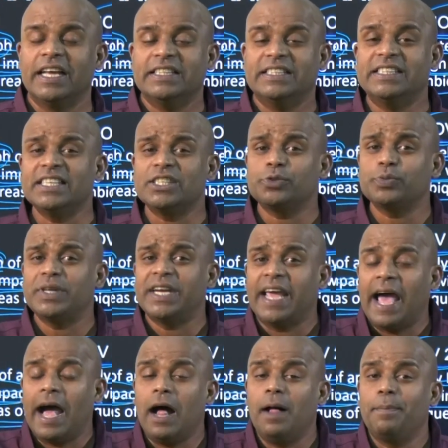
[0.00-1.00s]
This would
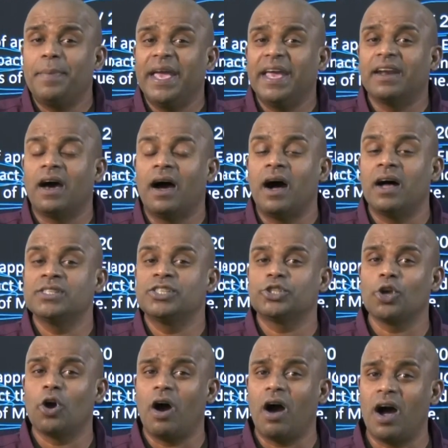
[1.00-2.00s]
help enhance
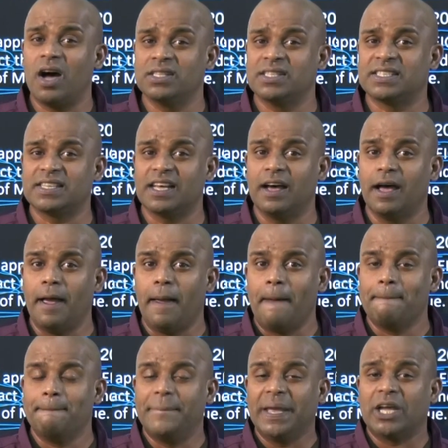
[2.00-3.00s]
your answer
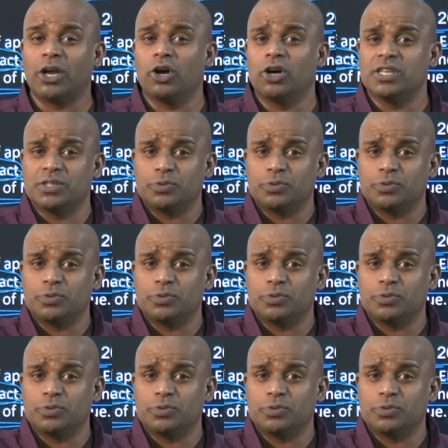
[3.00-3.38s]
because